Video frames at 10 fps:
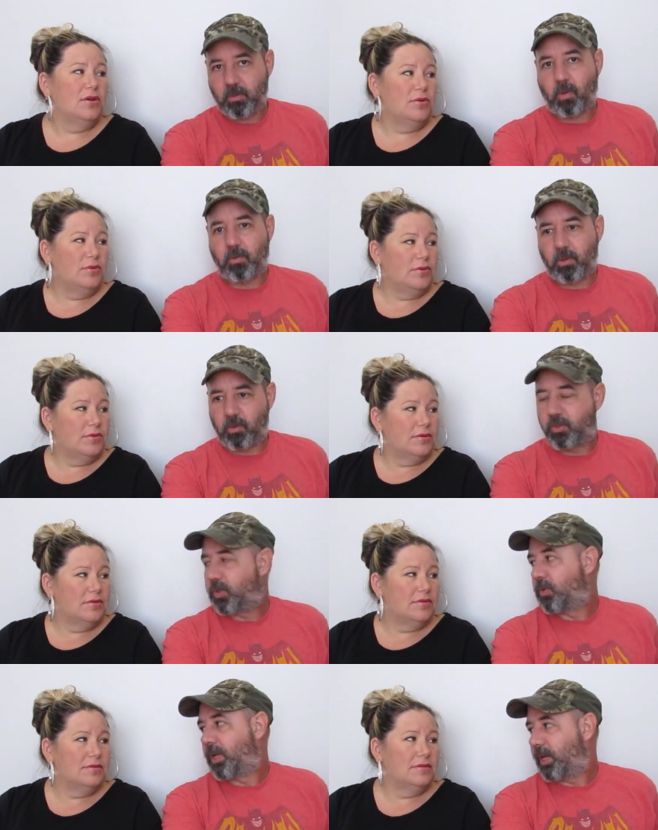Speaker 1: those
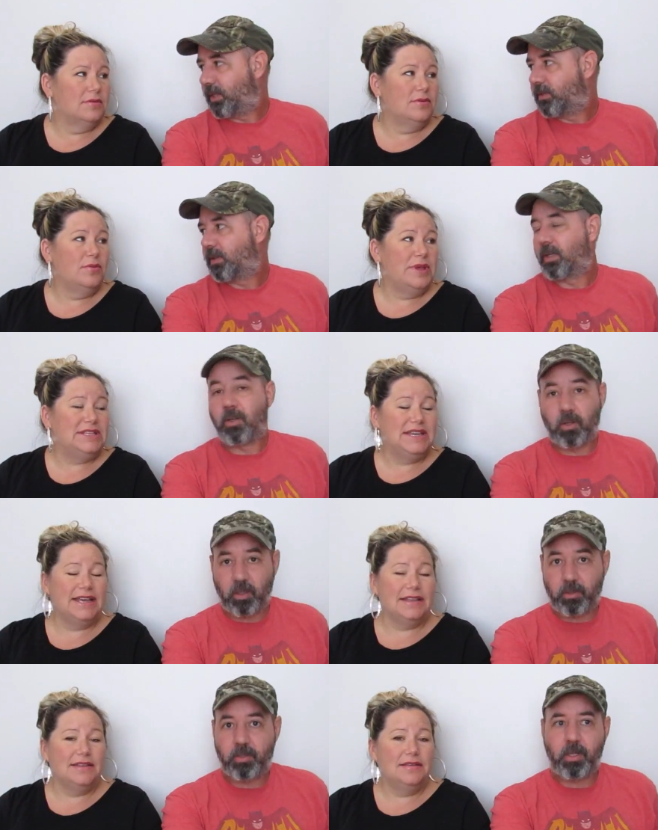2 days.
Speaker 2: We
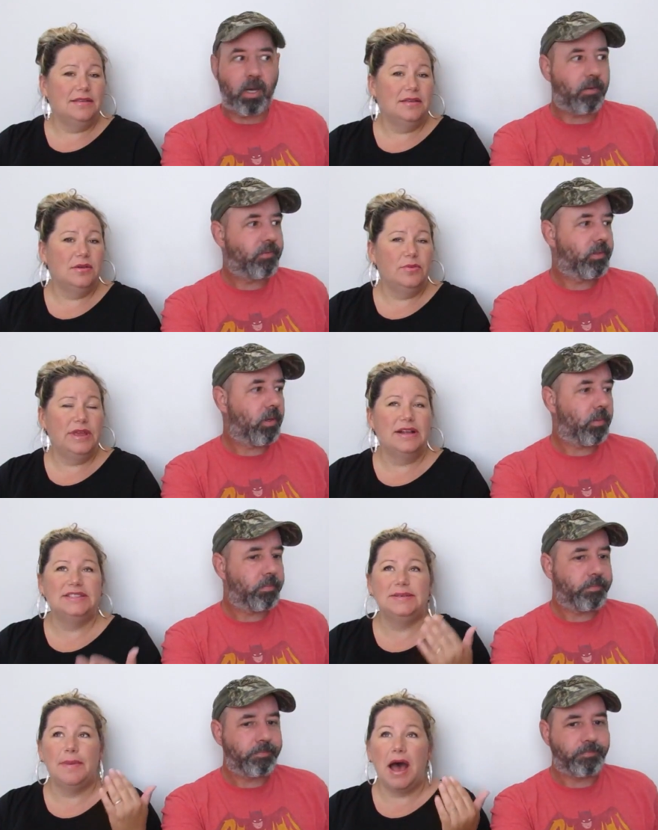did. Stuff, so. We
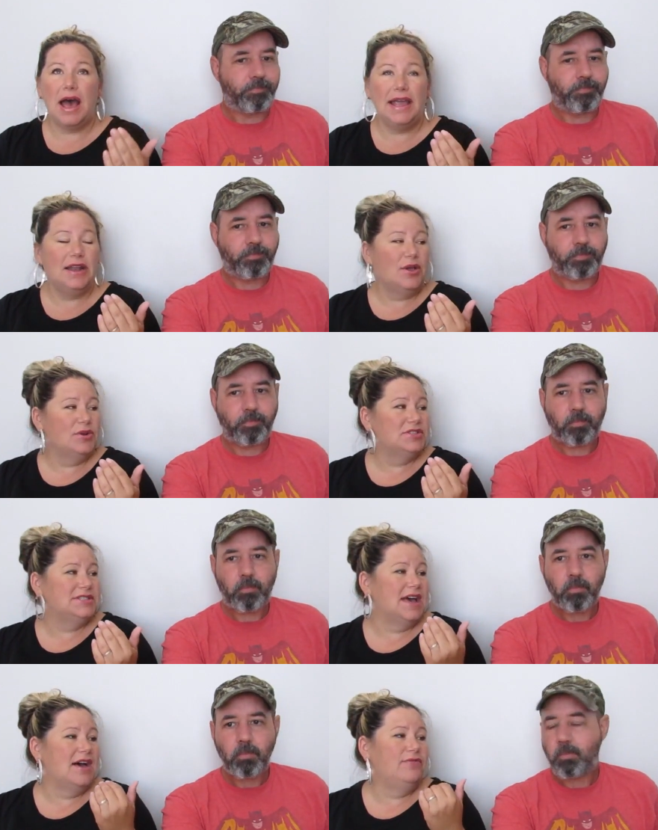got some high dollar
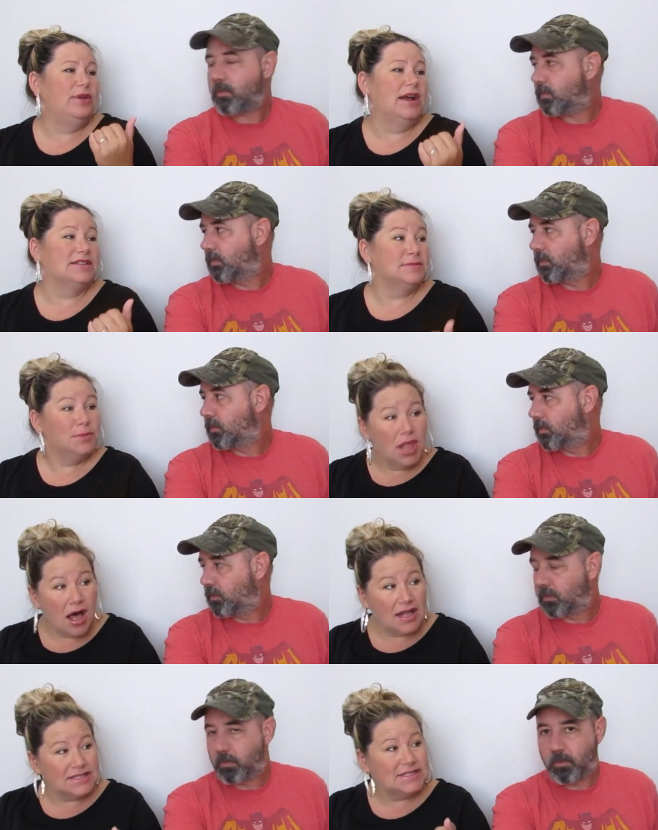stuff. We got some
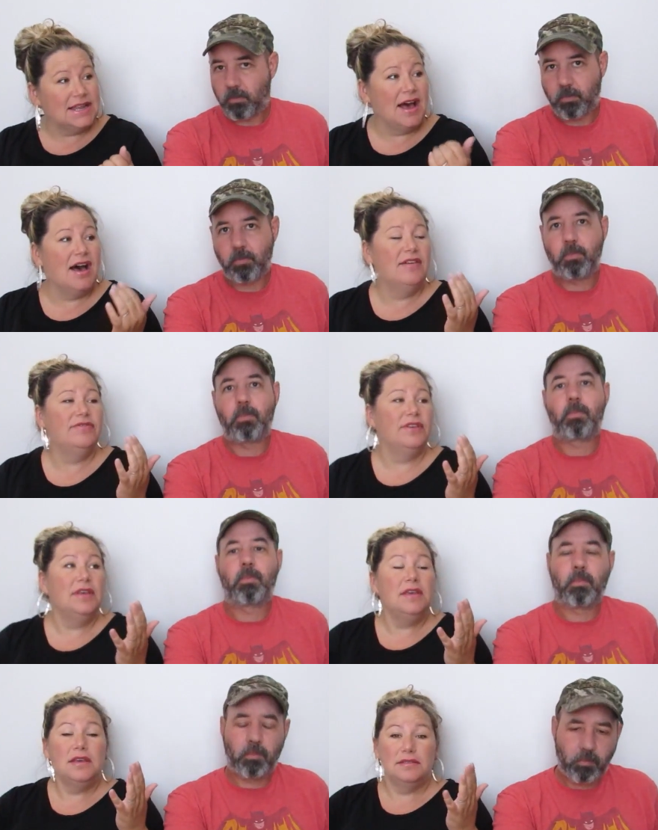lot stuff.
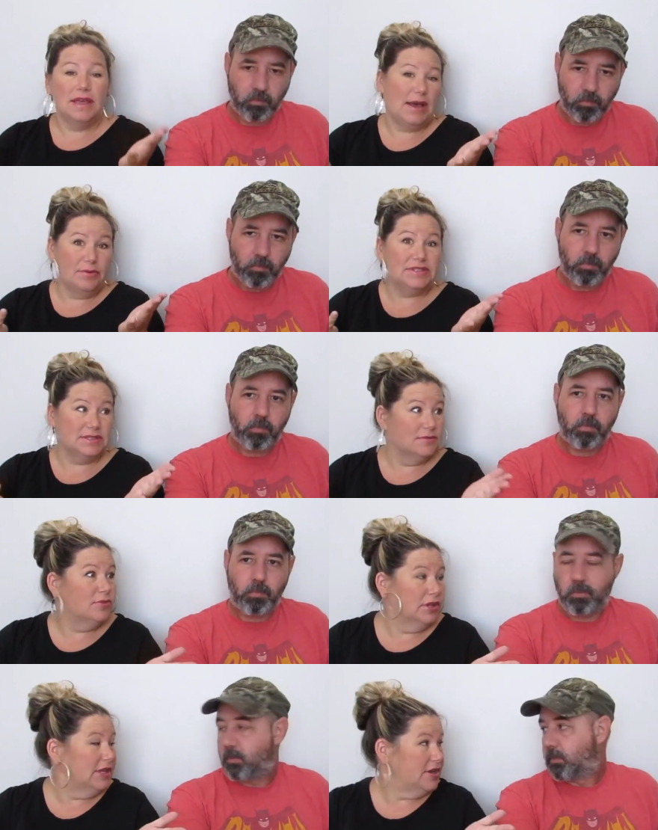That was really